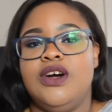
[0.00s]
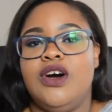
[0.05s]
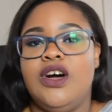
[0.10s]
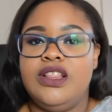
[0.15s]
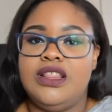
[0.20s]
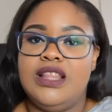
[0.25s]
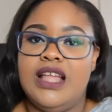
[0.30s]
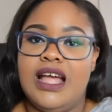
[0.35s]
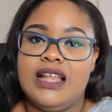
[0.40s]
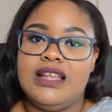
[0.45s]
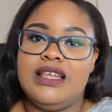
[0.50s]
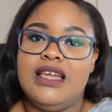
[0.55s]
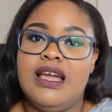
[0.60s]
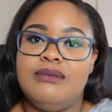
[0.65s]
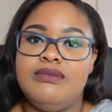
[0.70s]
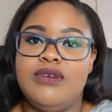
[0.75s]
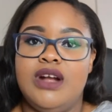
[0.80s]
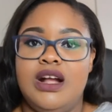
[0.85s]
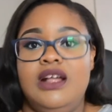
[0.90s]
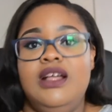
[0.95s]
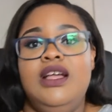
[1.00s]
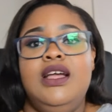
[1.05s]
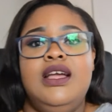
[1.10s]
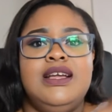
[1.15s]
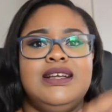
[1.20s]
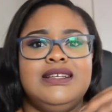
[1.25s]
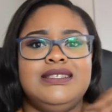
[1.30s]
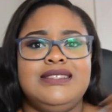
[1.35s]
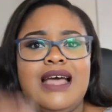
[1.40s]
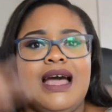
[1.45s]
on that camera
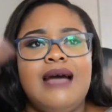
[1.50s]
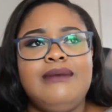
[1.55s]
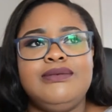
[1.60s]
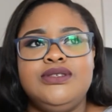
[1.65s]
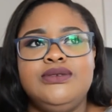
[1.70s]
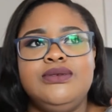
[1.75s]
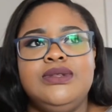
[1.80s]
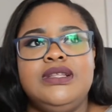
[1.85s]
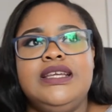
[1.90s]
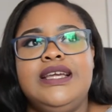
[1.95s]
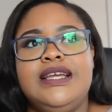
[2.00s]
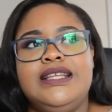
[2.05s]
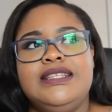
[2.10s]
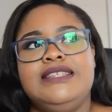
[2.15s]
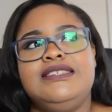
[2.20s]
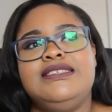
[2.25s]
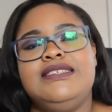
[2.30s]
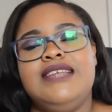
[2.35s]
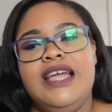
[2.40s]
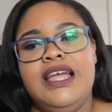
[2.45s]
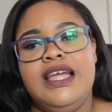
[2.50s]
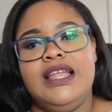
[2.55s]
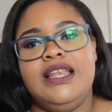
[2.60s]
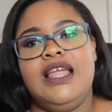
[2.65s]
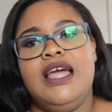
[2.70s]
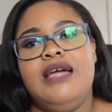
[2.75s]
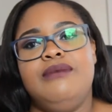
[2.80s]
is absolutely insane,